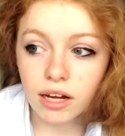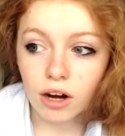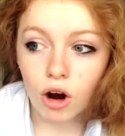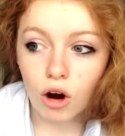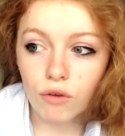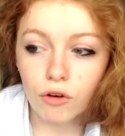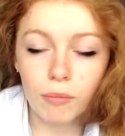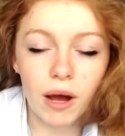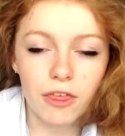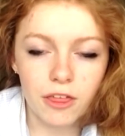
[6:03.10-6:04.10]
a horror film,
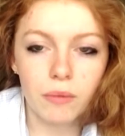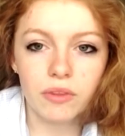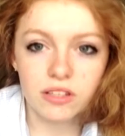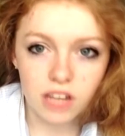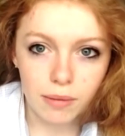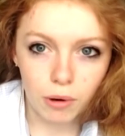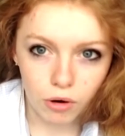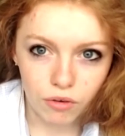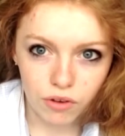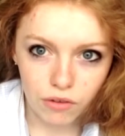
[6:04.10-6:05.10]
but I think with the
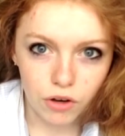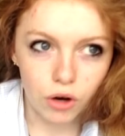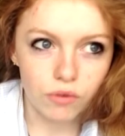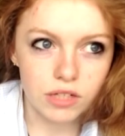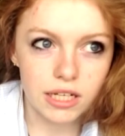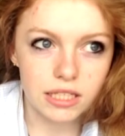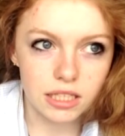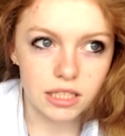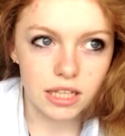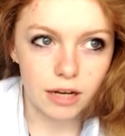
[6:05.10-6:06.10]
typography involved it
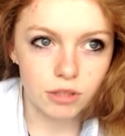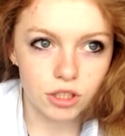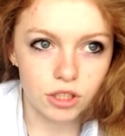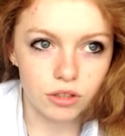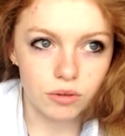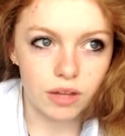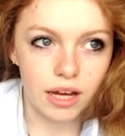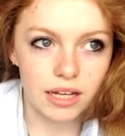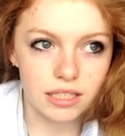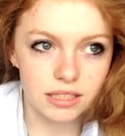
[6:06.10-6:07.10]
does help to show that
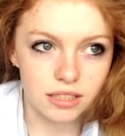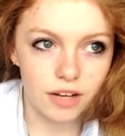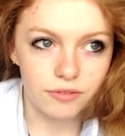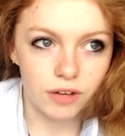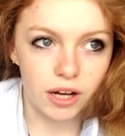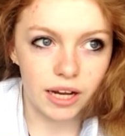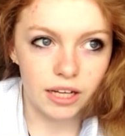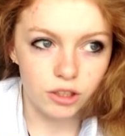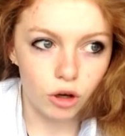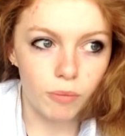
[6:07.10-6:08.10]
it's a sci-fi
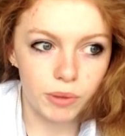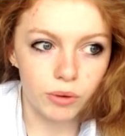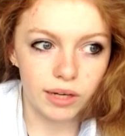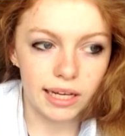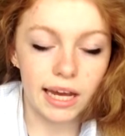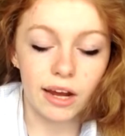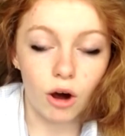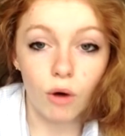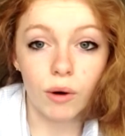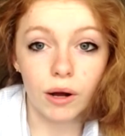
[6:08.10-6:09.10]
and not purely a
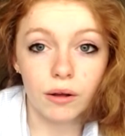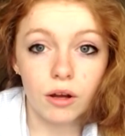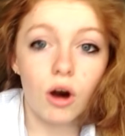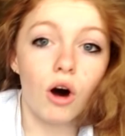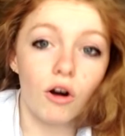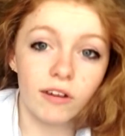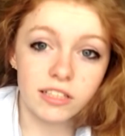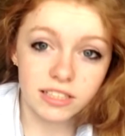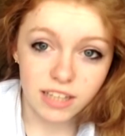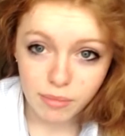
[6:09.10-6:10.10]
horror. Horror
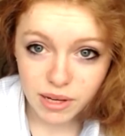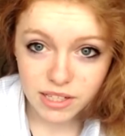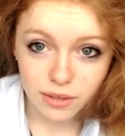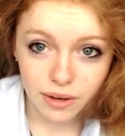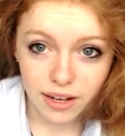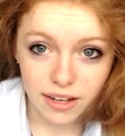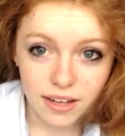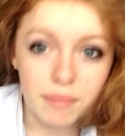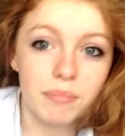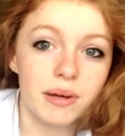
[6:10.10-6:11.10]
does come into it,
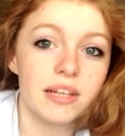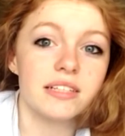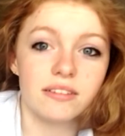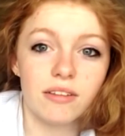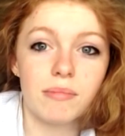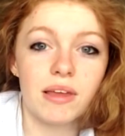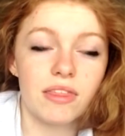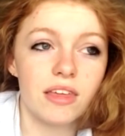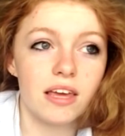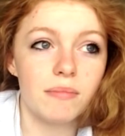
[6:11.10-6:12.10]
but it's not the main
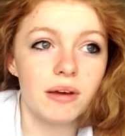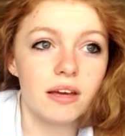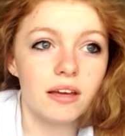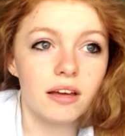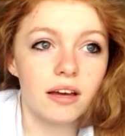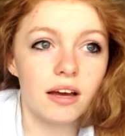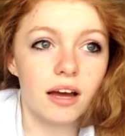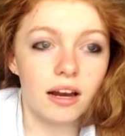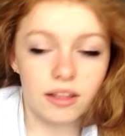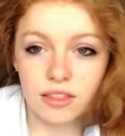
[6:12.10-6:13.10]
theme.
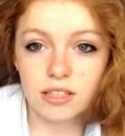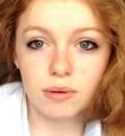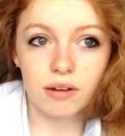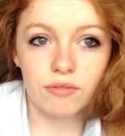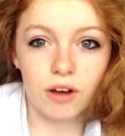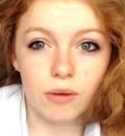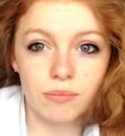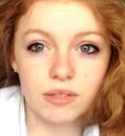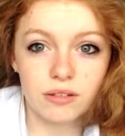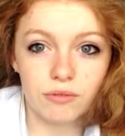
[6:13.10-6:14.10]
And I think that's where it
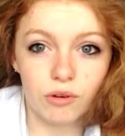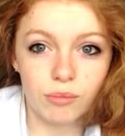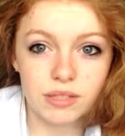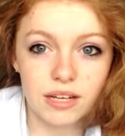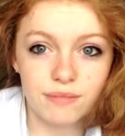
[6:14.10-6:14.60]
conforms there.